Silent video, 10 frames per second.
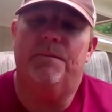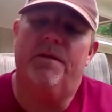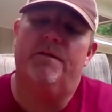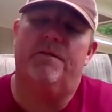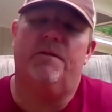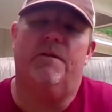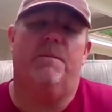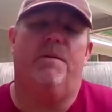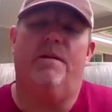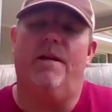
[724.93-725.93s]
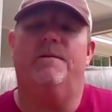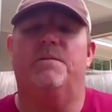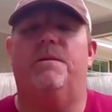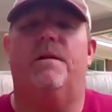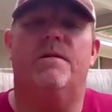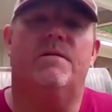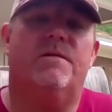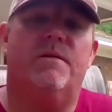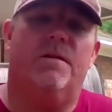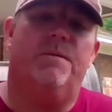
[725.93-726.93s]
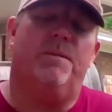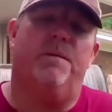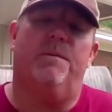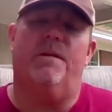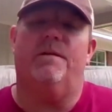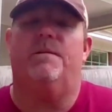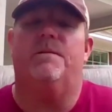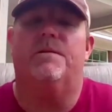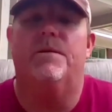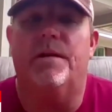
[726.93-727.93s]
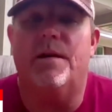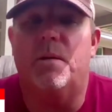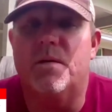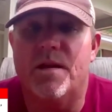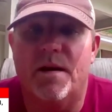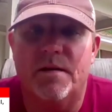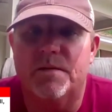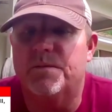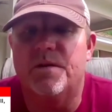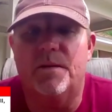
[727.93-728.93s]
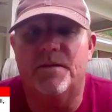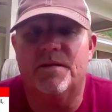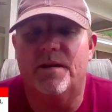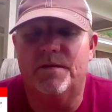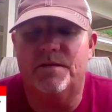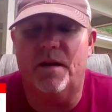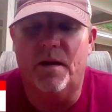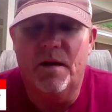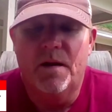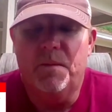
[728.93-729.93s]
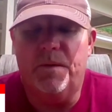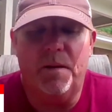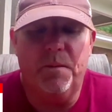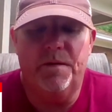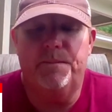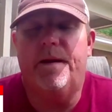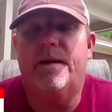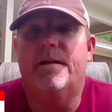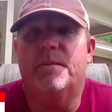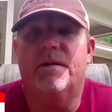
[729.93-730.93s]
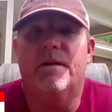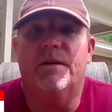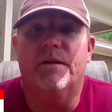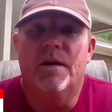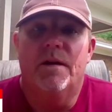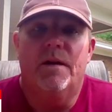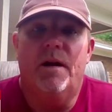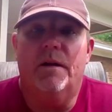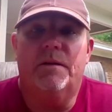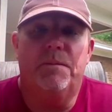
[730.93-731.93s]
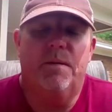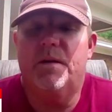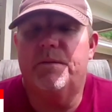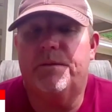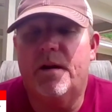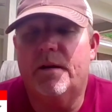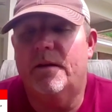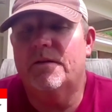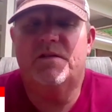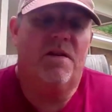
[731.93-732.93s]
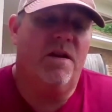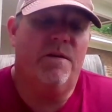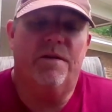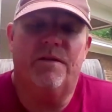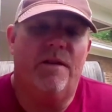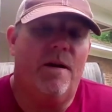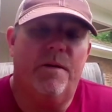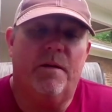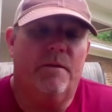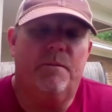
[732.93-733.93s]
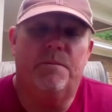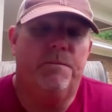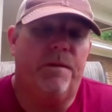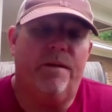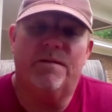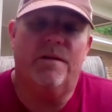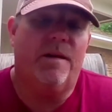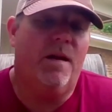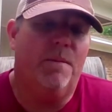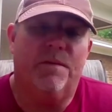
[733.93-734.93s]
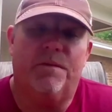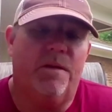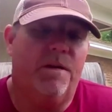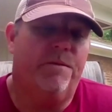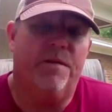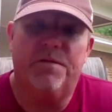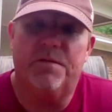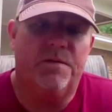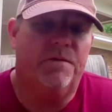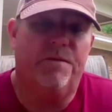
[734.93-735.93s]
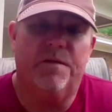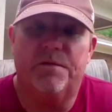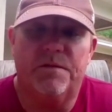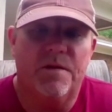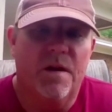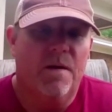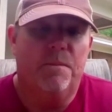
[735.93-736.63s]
I mean, there's still going to be games played, and there's still going to be people out there recruiting. Now, when that is, none of us can answer that. But I wouldn't panic because, uh, to be quite frank, the NCAA isn't allowing players on campus for unofficials or officials.